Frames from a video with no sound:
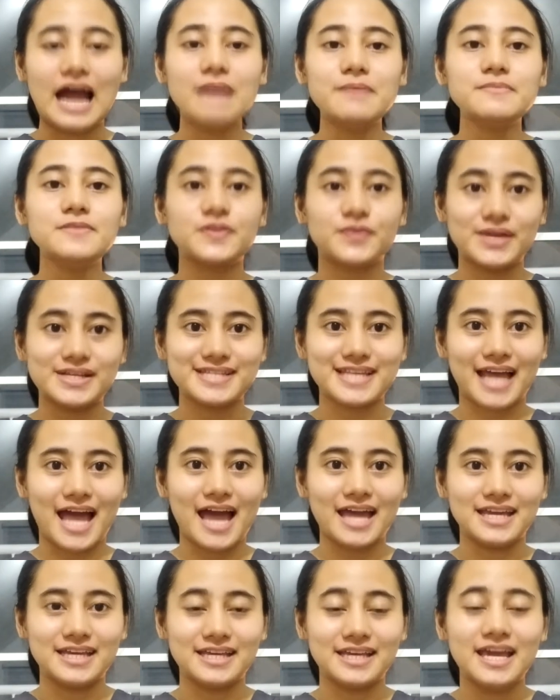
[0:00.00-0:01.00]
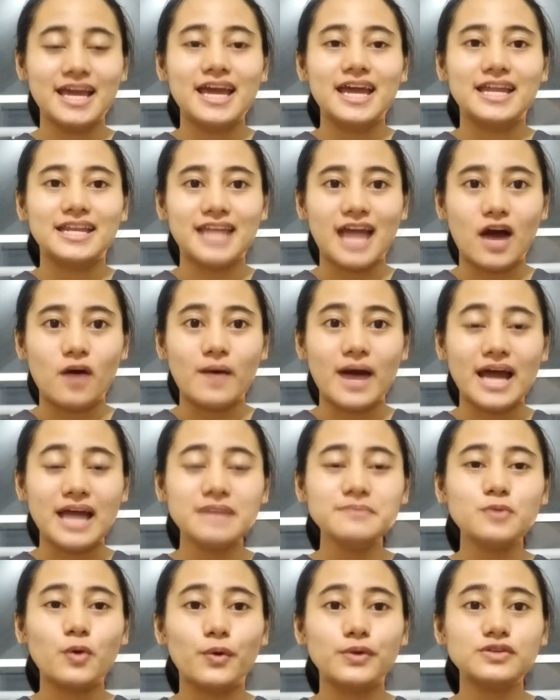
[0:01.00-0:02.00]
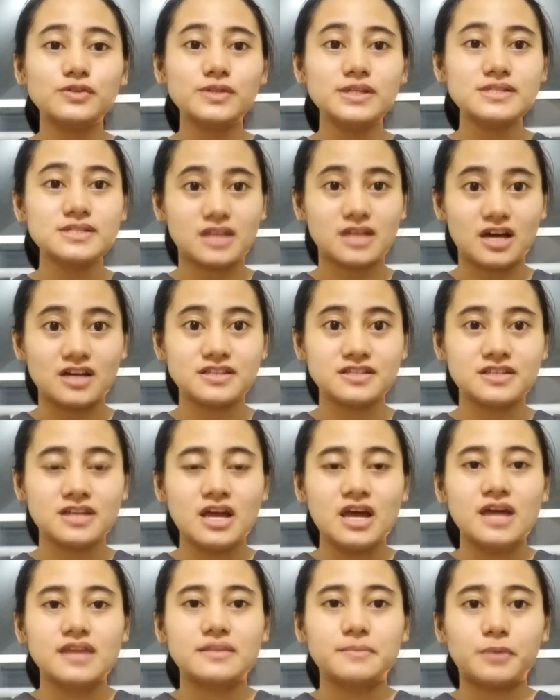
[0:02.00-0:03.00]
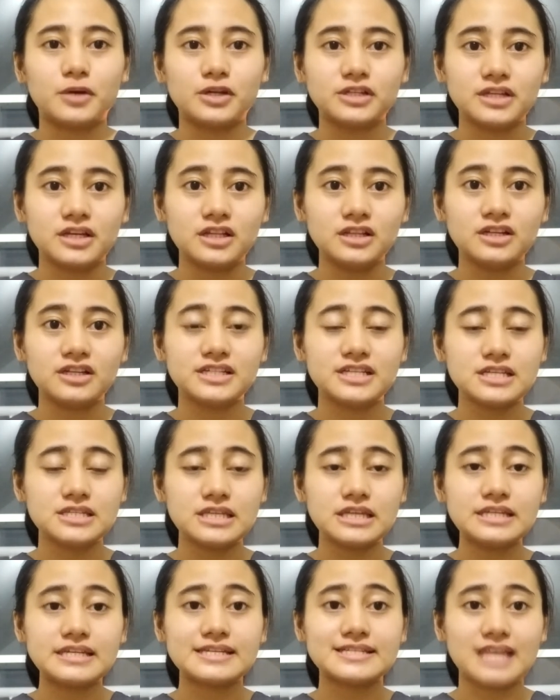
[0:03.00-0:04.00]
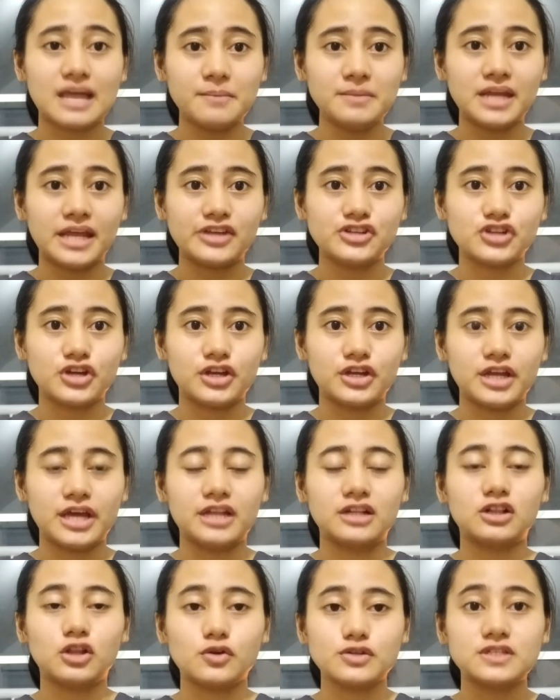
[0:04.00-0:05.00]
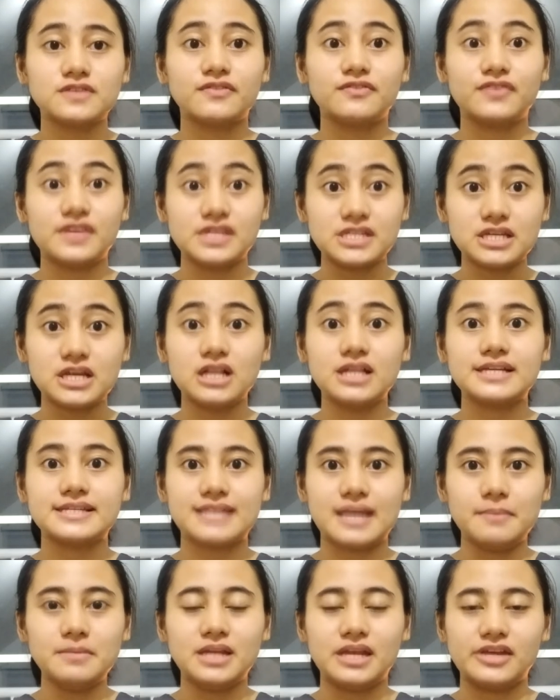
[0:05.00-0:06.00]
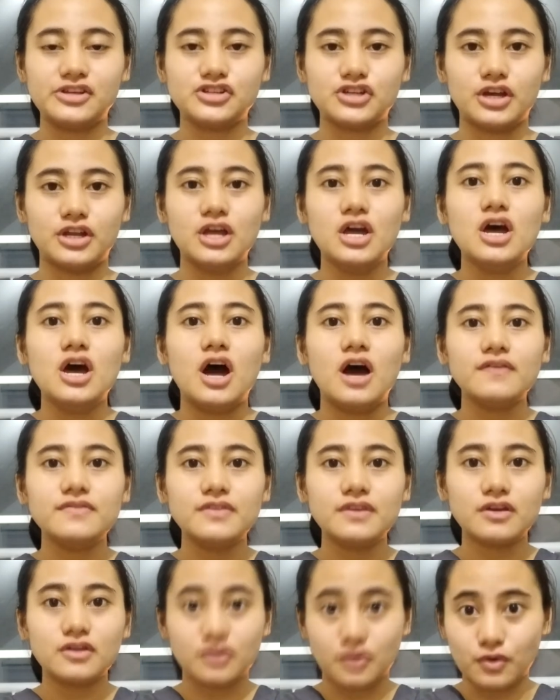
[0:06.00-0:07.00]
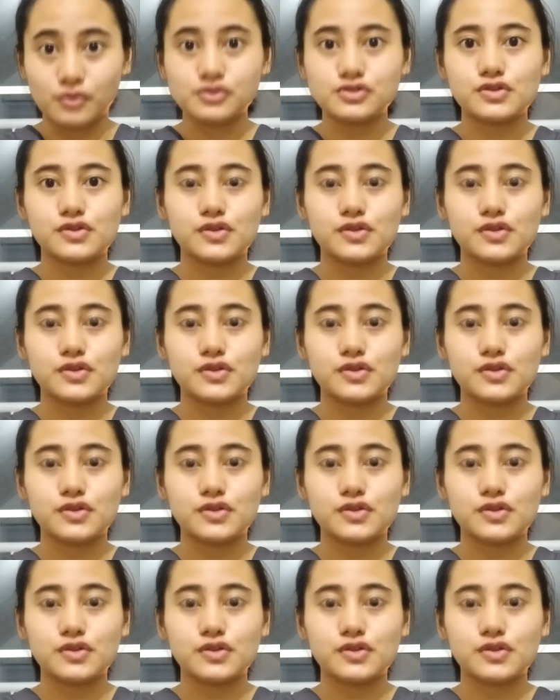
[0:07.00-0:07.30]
am Thereza Kahi, and now I am going to discuss the particular distant examination and close physical examination of the goat's